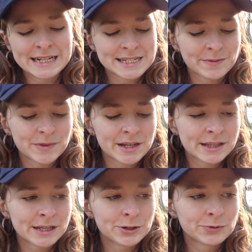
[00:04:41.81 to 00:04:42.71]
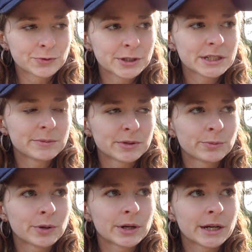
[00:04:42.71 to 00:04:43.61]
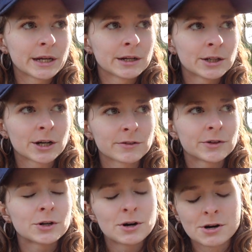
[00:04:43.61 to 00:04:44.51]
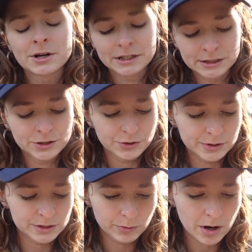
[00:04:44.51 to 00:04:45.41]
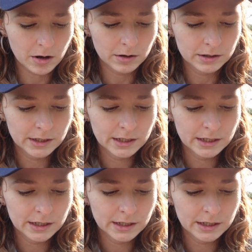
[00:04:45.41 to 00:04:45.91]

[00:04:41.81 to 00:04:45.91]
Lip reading: It's something that you've really been putting a lot of your heart into as well.